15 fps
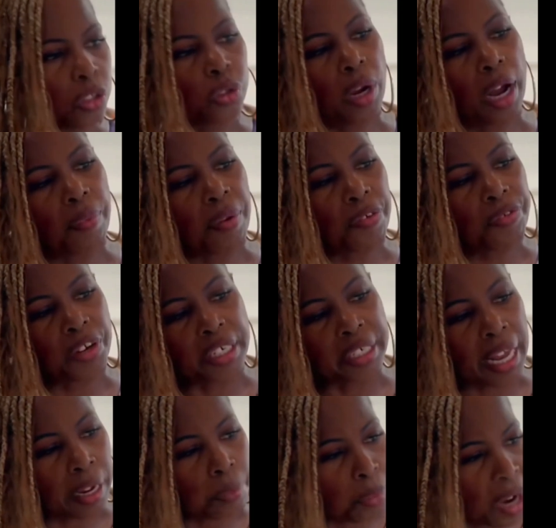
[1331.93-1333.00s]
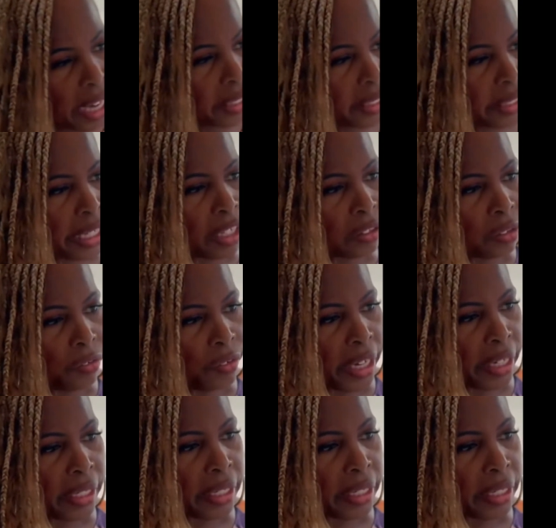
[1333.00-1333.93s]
an SUV where Rashida and Cease were